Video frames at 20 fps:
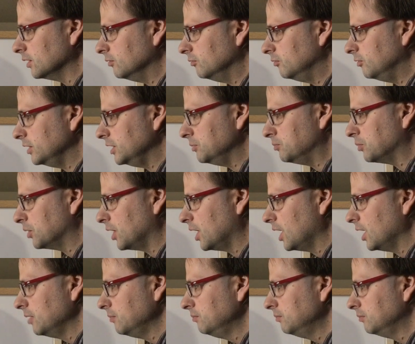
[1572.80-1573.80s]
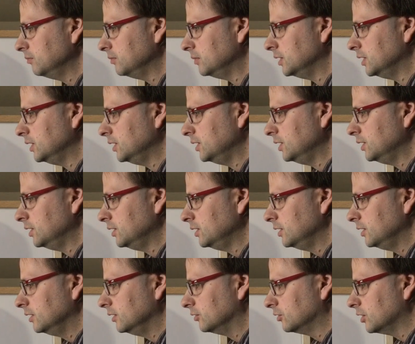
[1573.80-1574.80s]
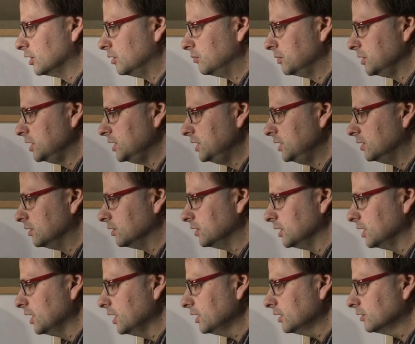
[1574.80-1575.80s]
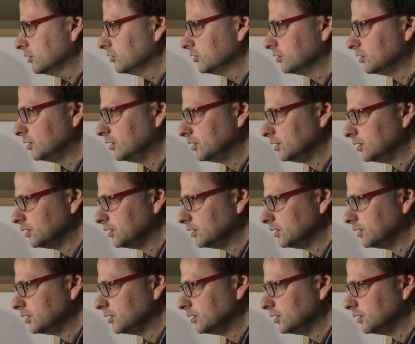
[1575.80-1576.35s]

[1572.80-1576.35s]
V prime is going to be e to the x.